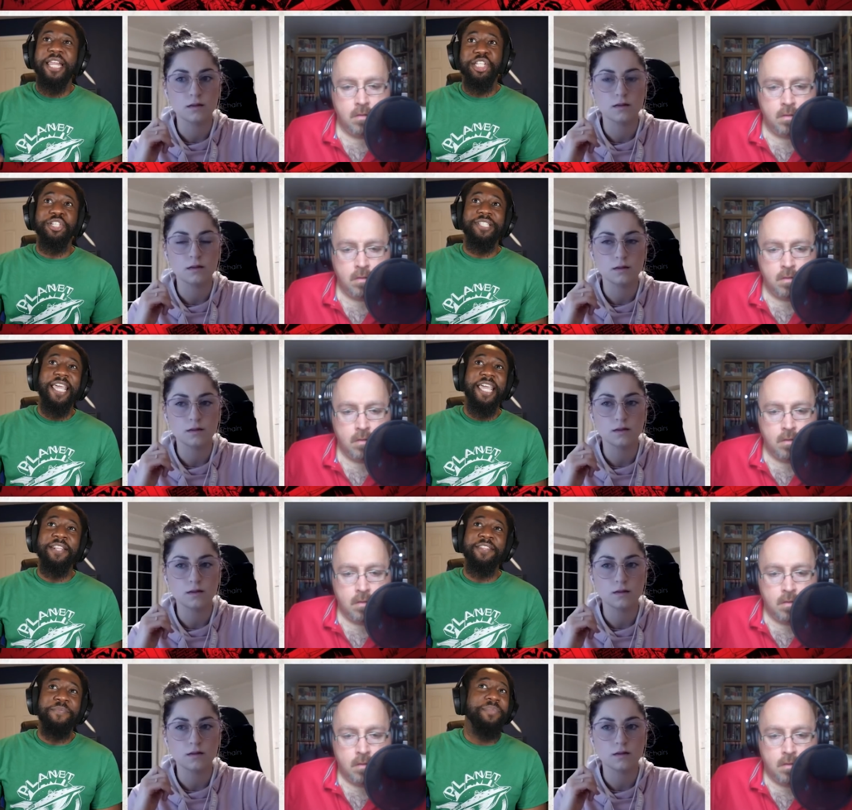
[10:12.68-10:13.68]
Speaker 1: kind of just
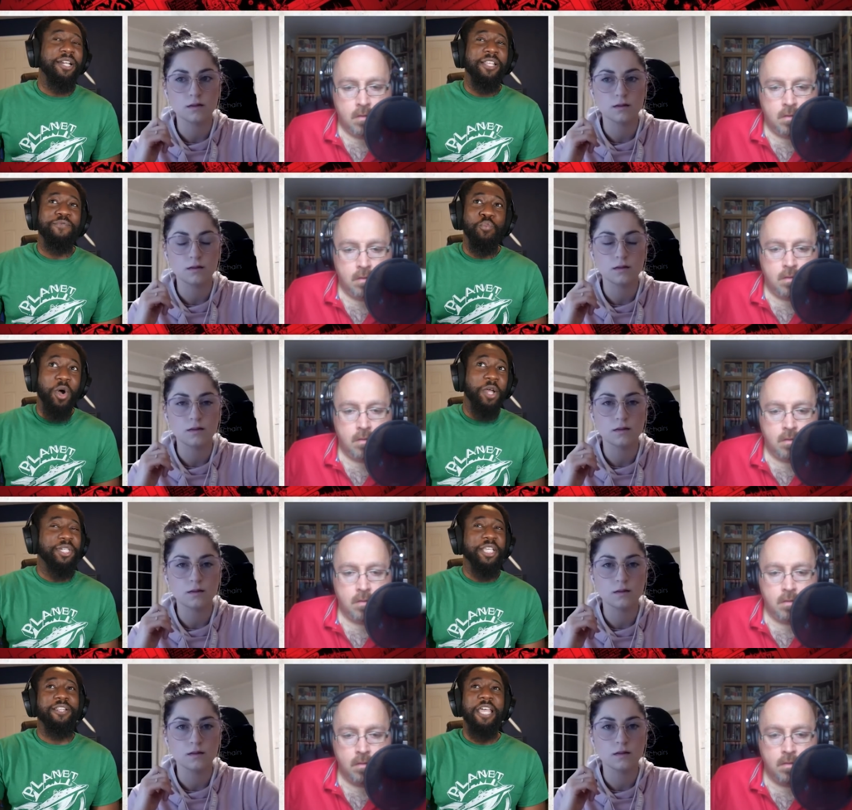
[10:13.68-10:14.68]
in the middle of
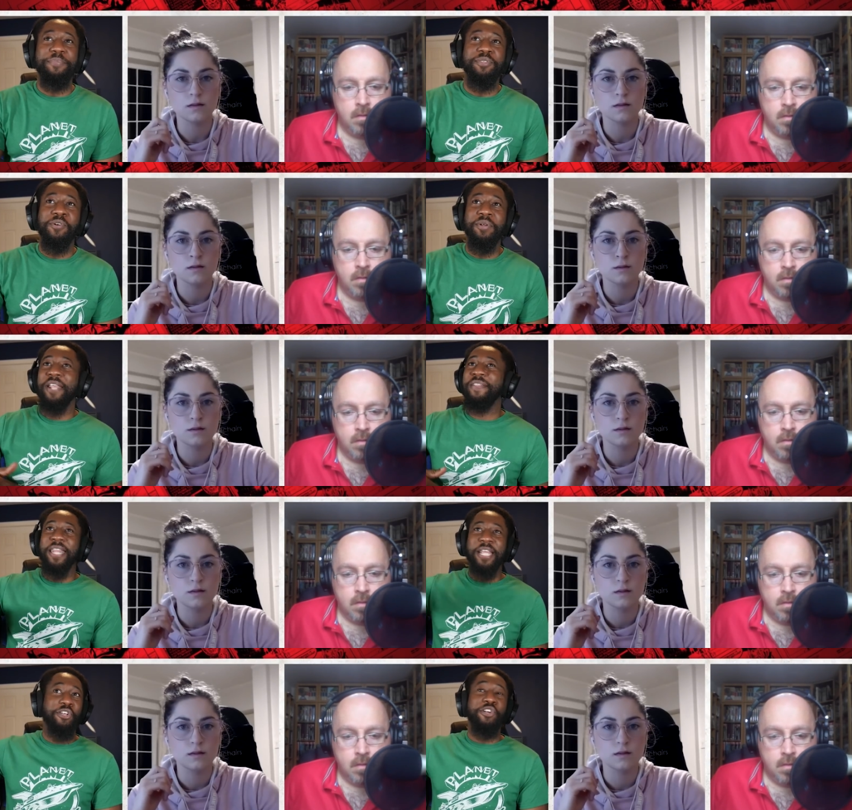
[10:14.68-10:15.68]
one particular episode, and
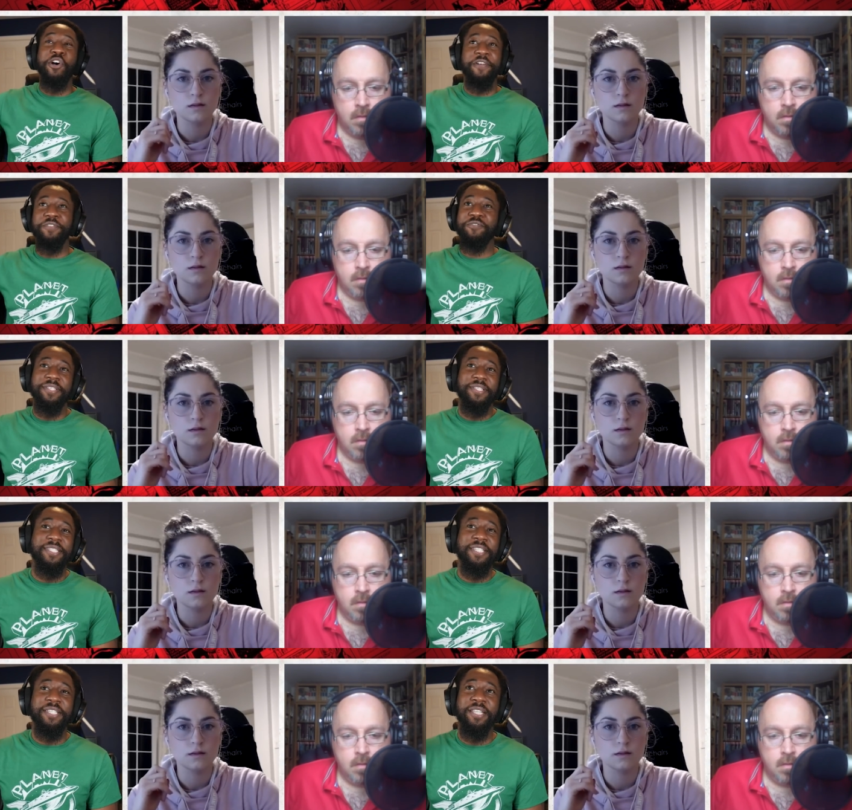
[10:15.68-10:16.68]
then like they're gone for the rest of
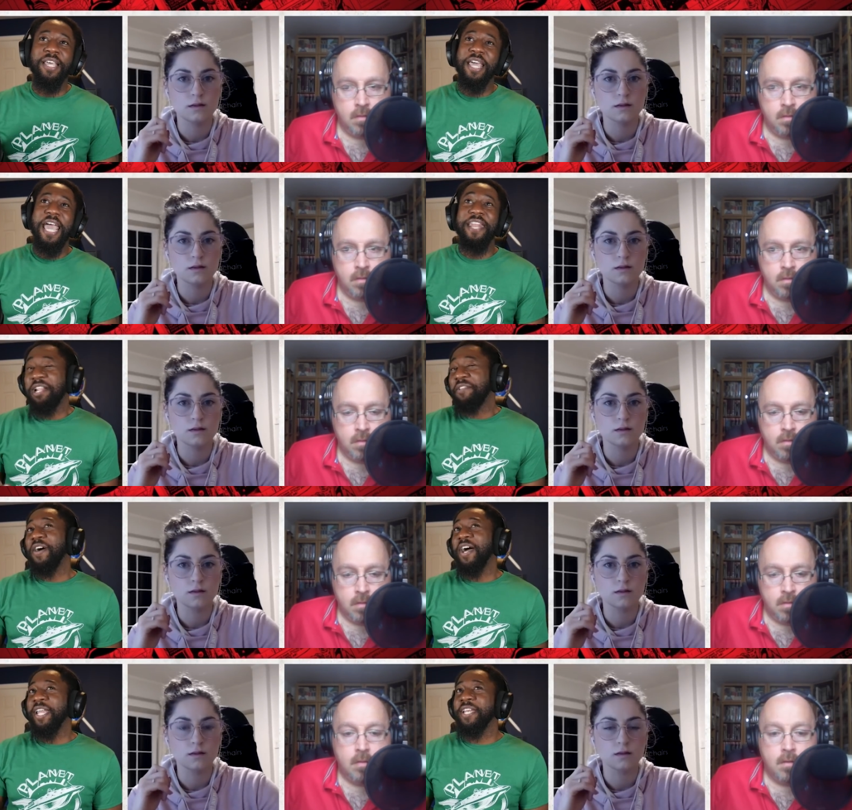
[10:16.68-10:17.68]
the season, and that's
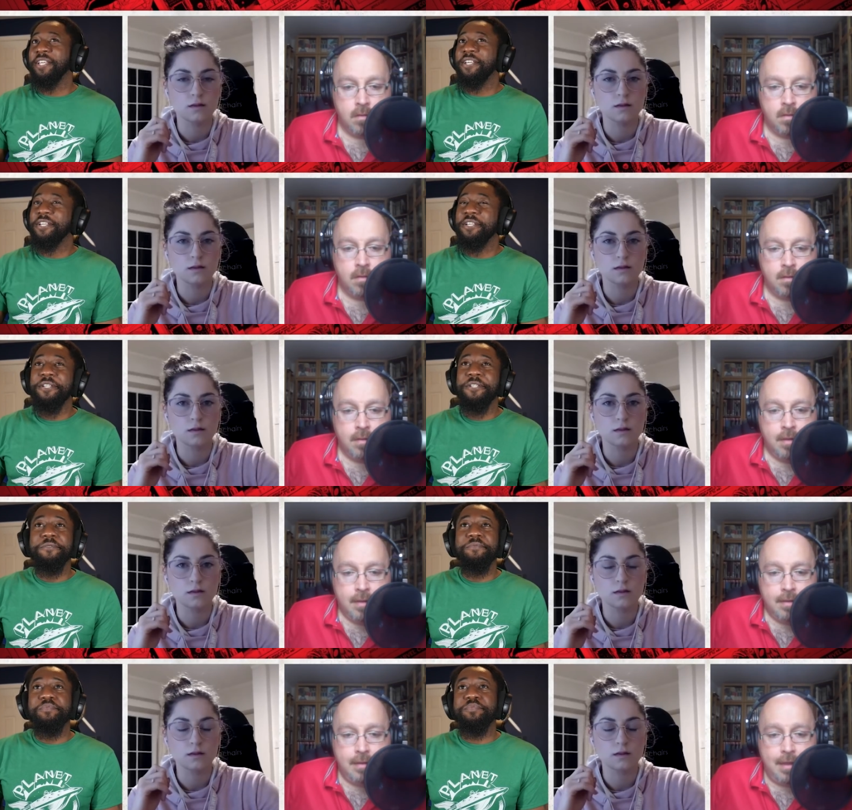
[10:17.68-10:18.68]
fine.
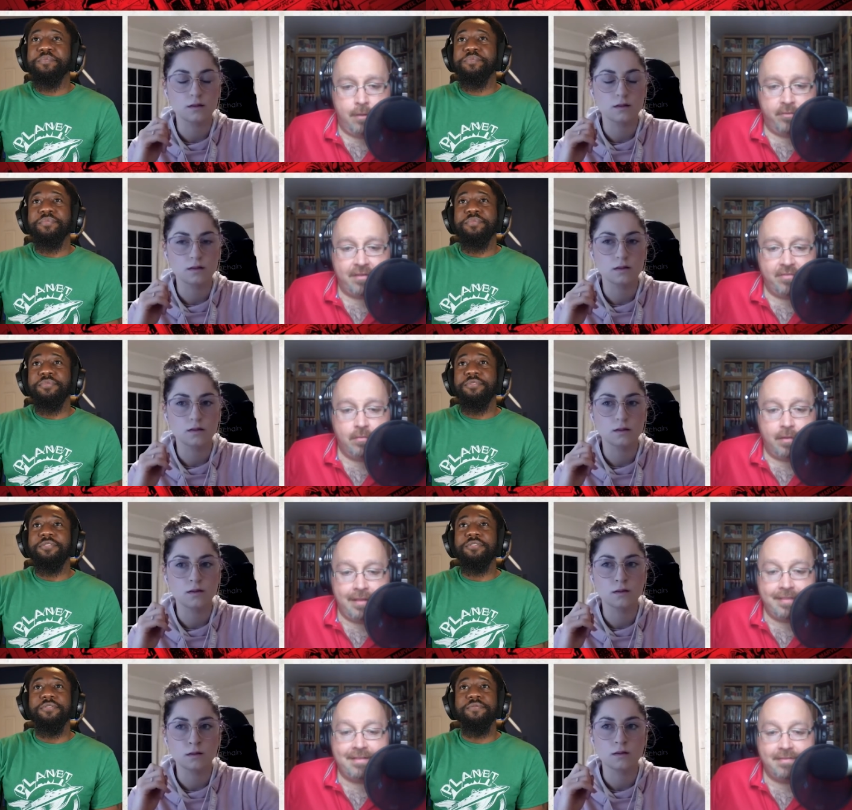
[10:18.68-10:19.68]
Speaker 2: Yeah, it was actually quite
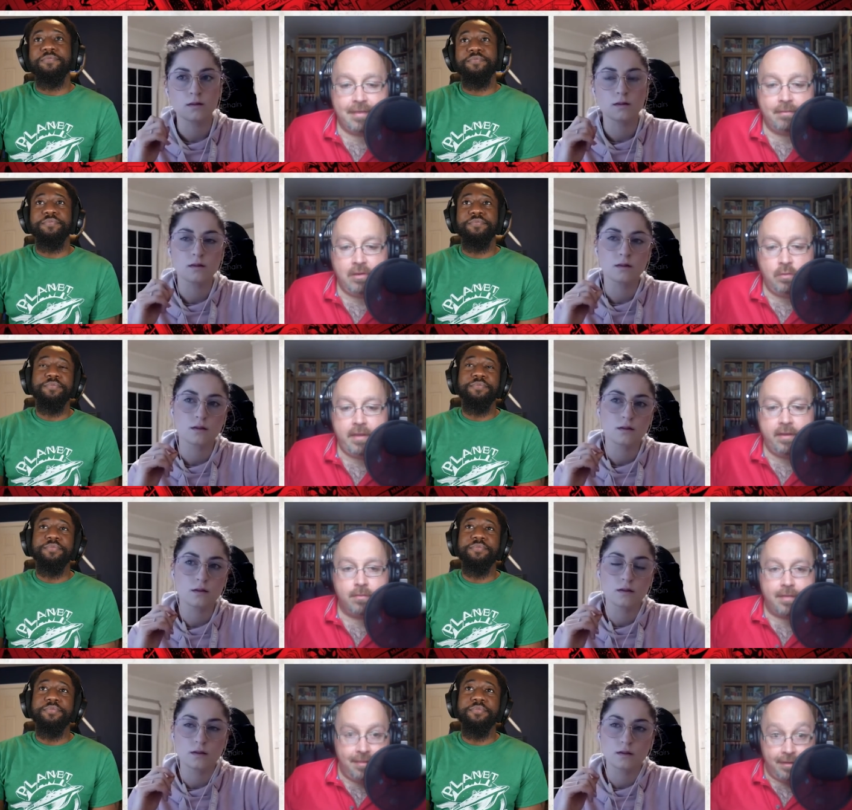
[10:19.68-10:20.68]
like that's the thing when you
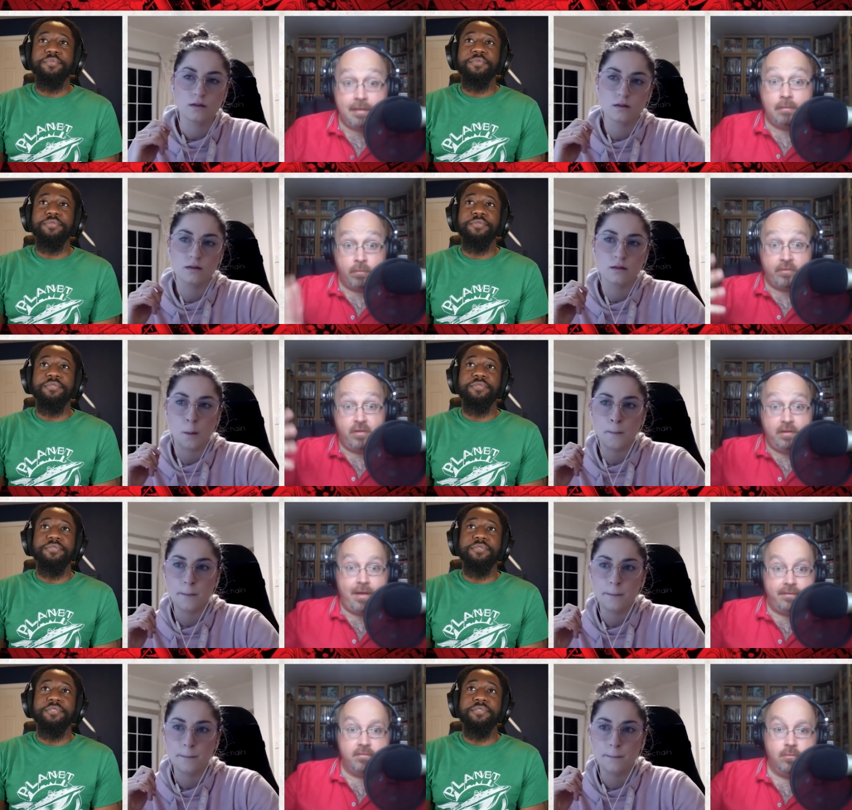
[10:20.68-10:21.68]
hear that like Richard E.
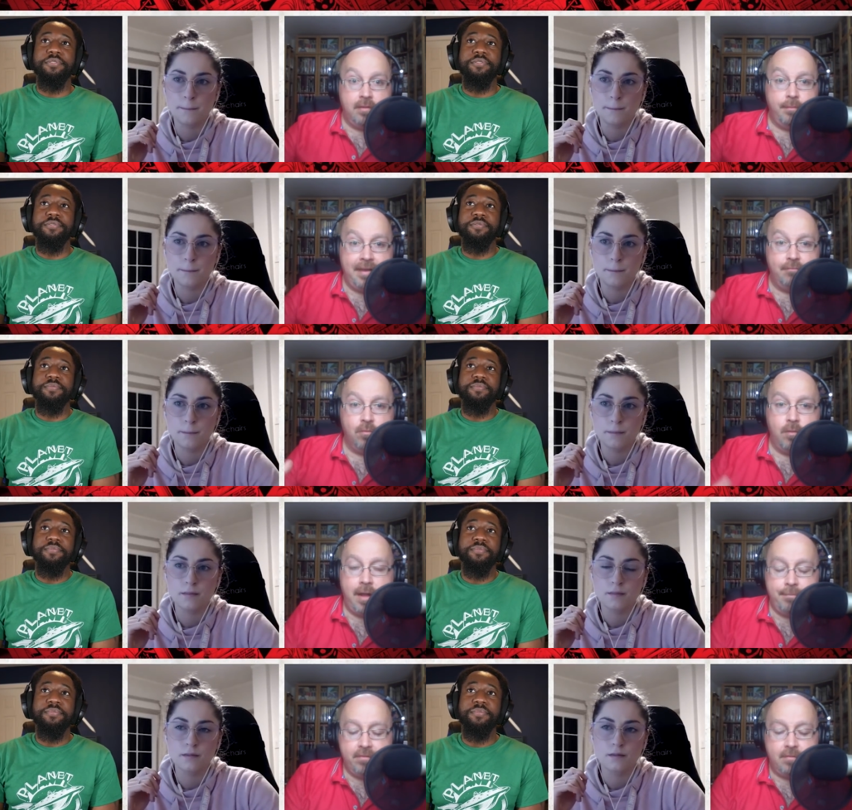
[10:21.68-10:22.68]
Grant is only coming in for one
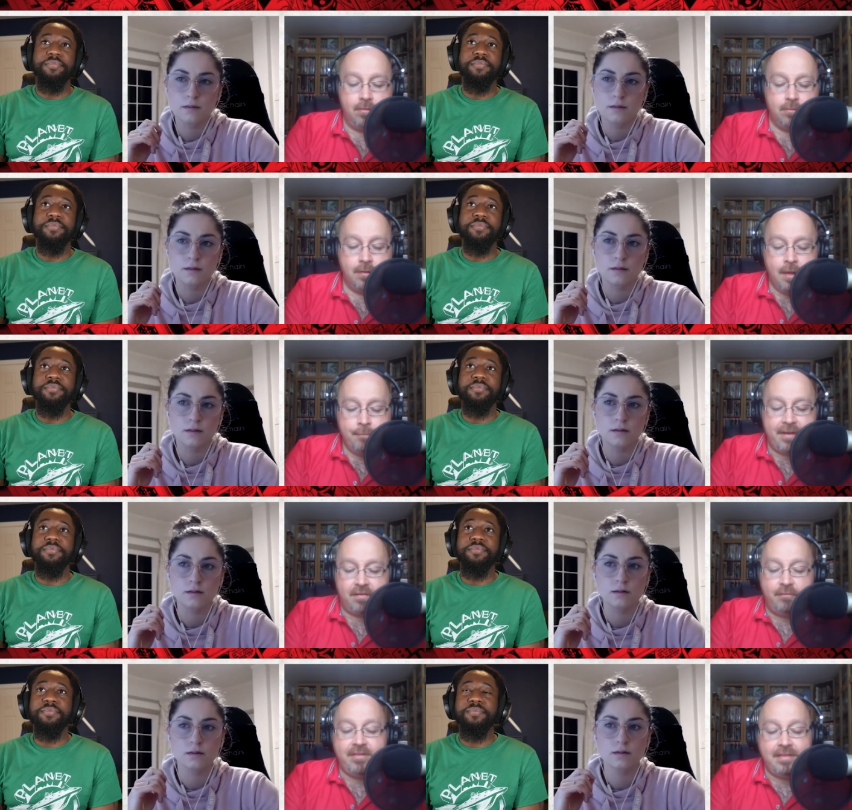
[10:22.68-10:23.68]
episode.
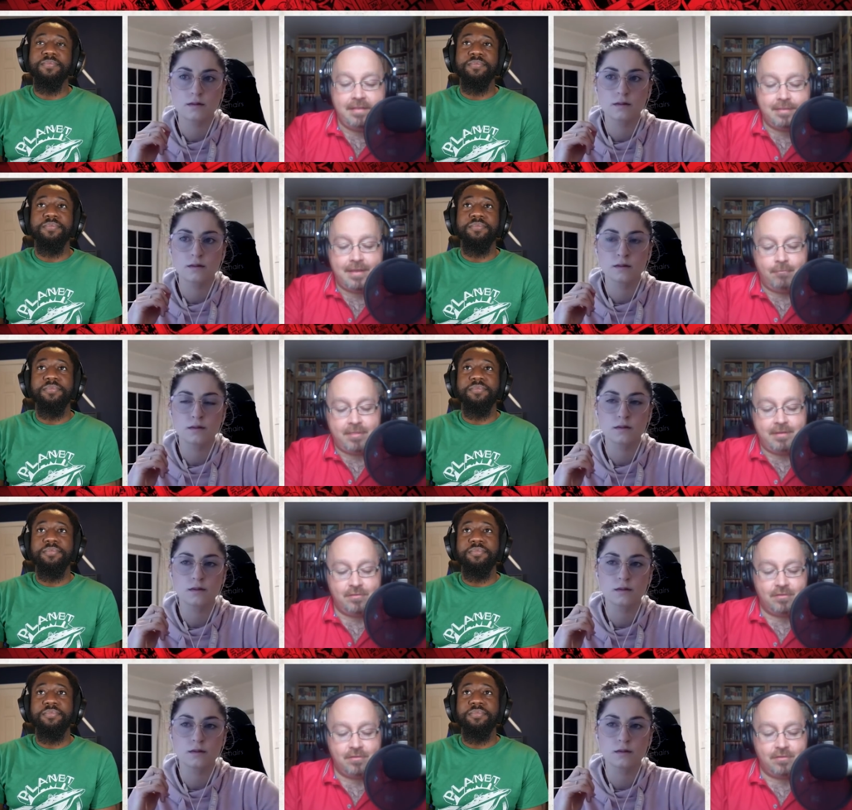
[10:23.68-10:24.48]
Because obviously the thing with these